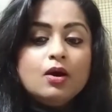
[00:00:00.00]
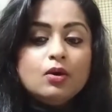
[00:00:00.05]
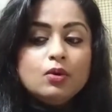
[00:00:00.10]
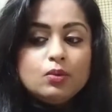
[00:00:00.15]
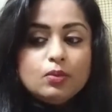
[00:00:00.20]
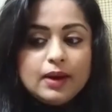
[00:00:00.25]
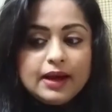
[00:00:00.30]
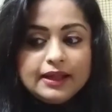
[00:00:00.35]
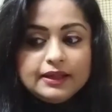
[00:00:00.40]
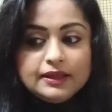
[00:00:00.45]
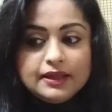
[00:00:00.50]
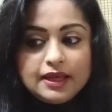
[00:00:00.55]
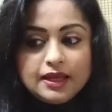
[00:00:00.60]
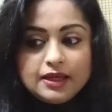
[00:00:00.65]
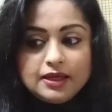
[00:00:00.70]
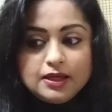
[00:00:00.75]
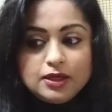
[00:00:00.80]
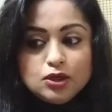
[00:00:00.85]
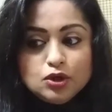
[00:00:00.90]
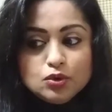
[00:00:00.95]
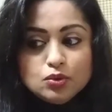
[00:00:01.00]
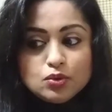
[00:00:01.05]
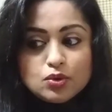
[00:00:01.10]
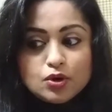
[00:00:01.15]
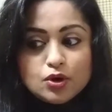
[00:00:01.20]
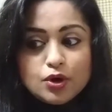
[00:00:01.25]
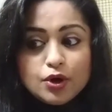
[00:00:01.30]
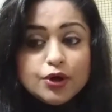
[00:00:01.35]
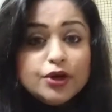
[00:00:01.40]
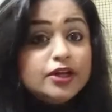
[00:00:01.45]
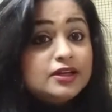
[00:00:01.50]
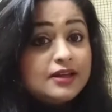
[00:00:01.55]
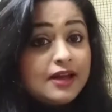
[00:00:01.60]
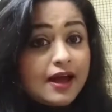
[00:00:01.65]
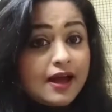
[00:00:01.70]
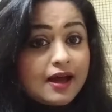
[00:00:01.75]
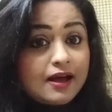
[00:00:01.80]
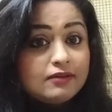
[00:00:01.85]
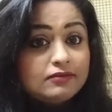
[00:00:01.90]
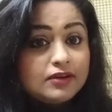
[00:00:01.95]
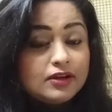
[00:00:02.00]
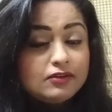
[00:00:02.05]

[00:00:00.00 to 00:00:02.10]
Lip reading: Well, you couldn't have